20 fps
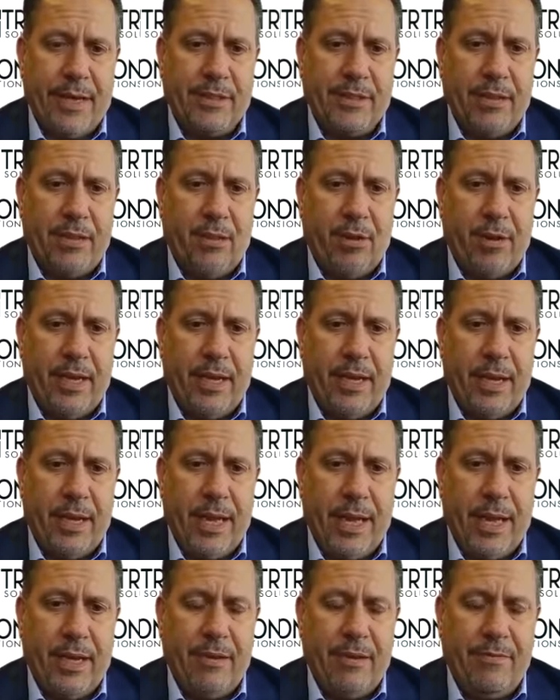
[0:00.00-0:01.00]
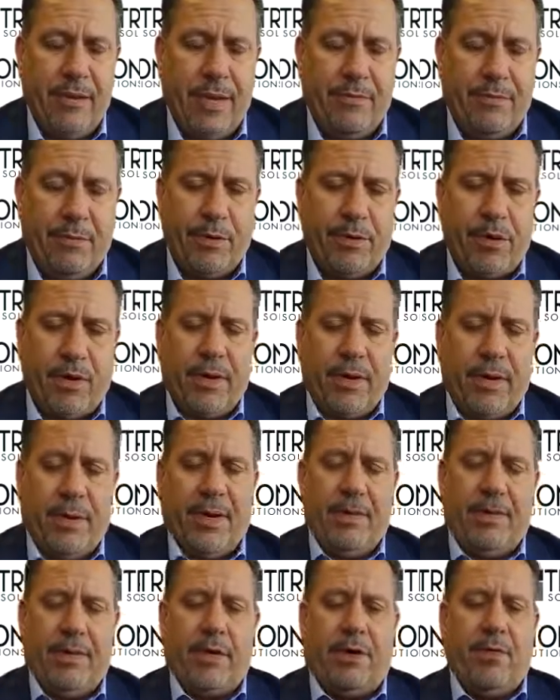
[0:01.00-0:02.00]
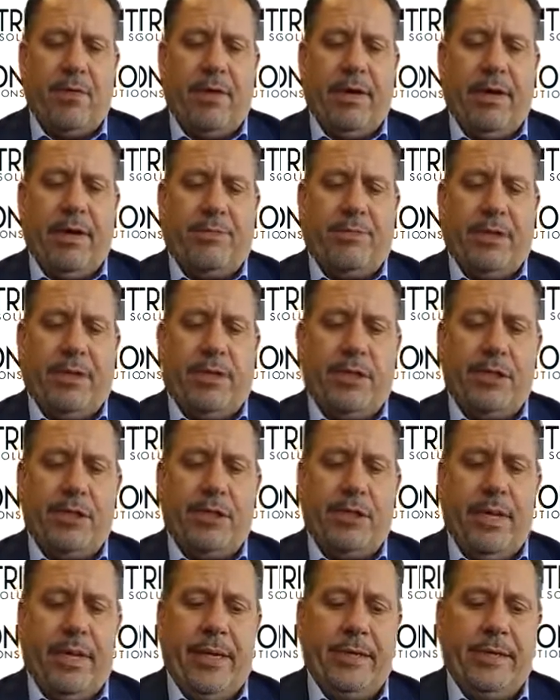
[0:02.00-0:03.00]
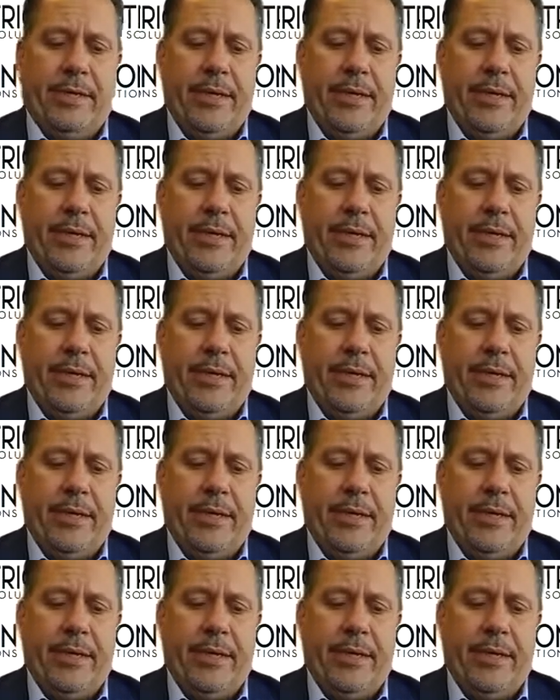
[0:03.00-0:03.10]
looking at, if we're talking about if the question is,